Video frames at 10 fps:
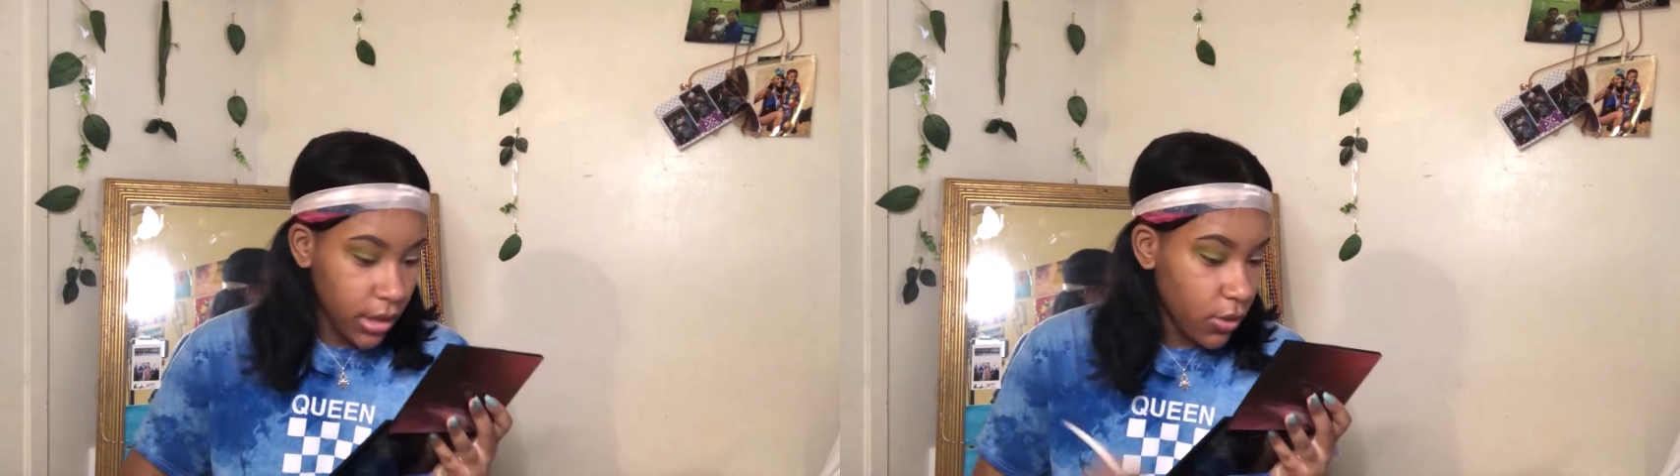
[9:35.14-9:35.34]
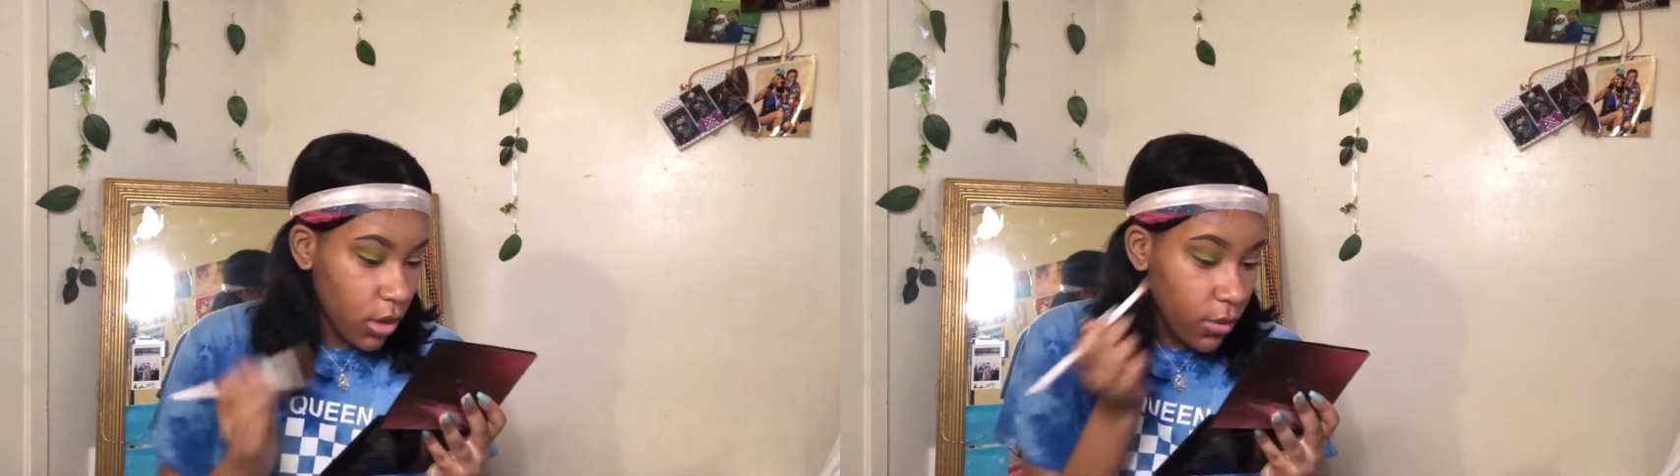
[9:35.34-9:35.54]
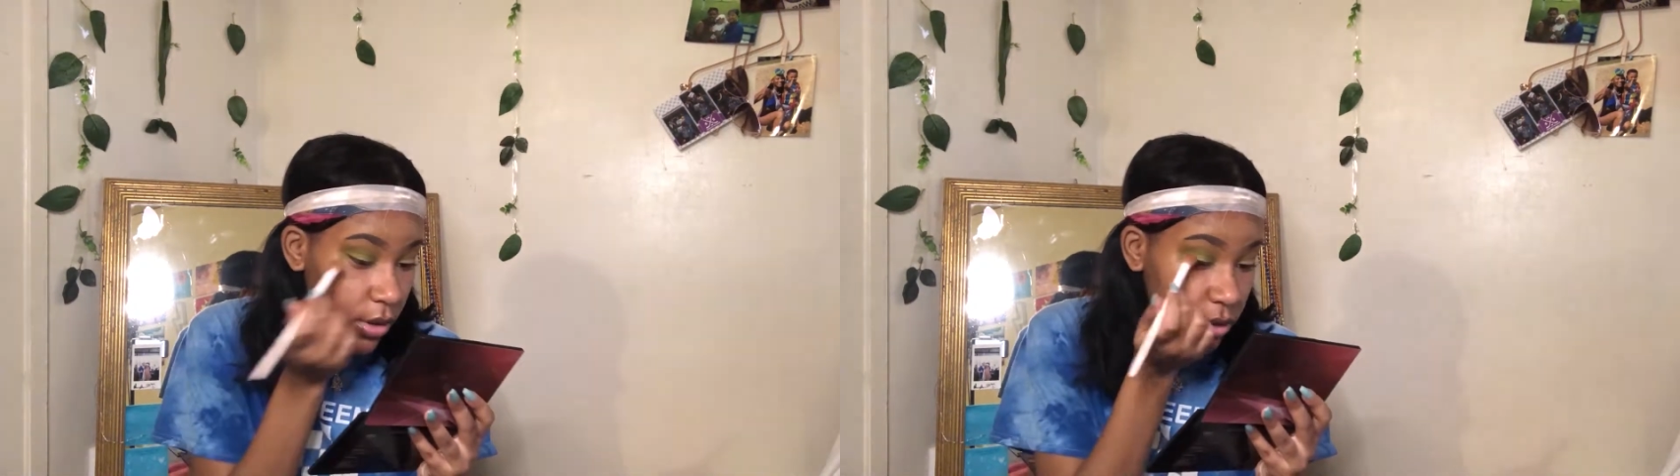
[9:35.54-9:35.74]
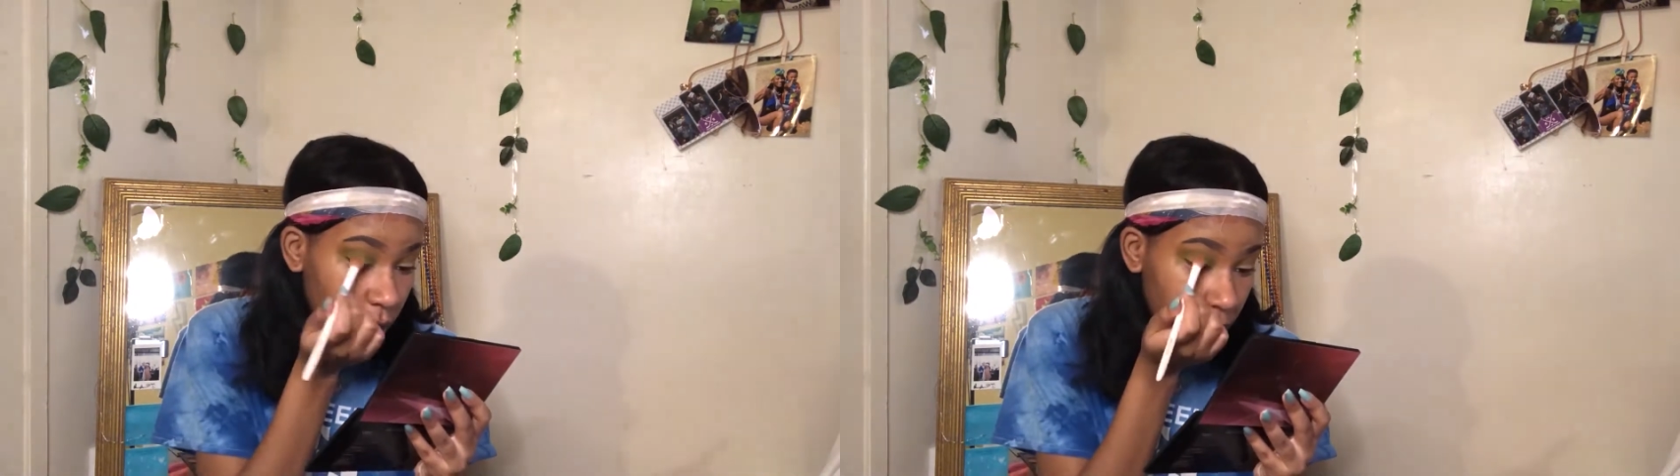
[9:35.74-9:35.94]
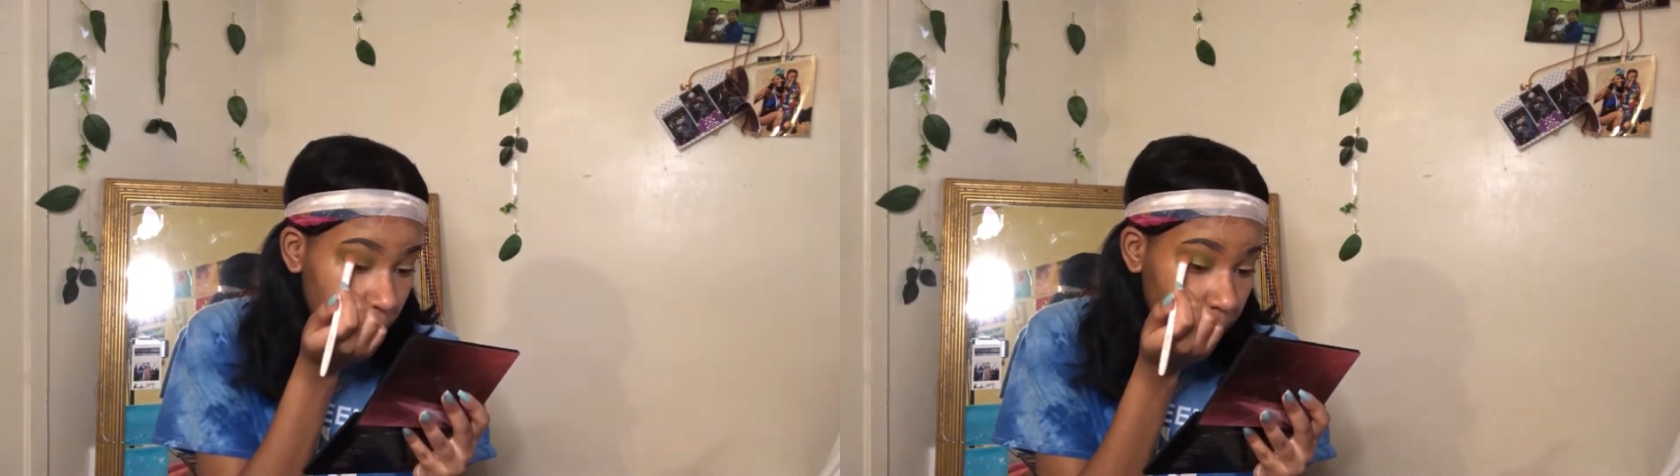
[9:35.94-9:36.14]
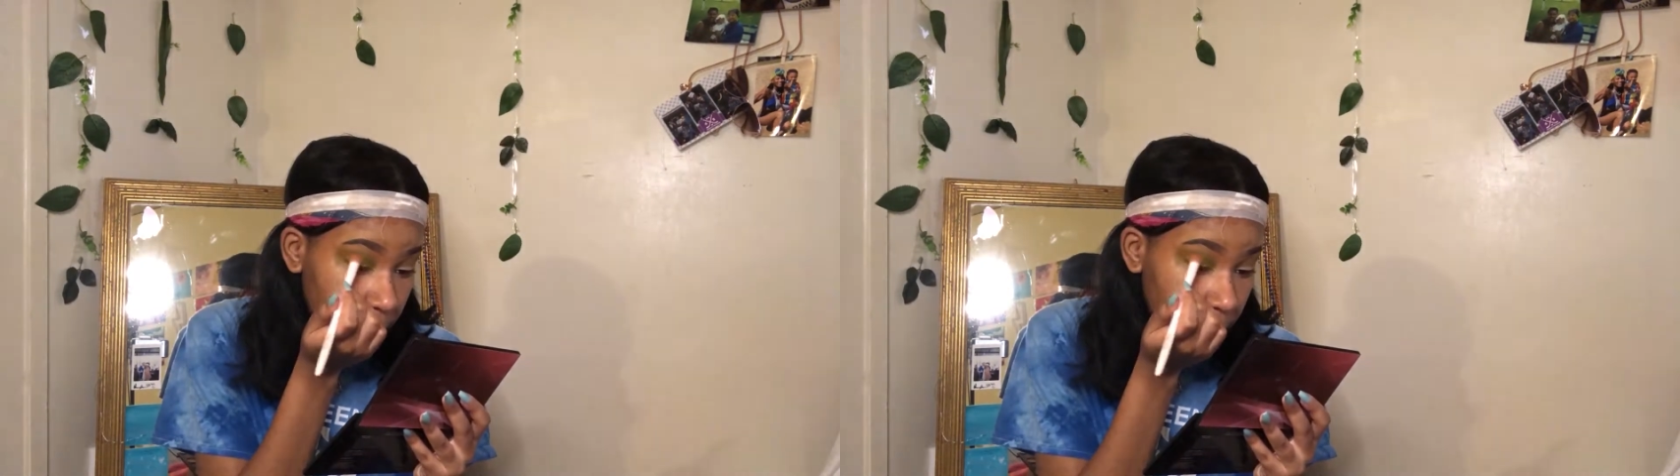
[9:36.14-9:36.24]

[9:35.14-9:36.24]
or it won't show.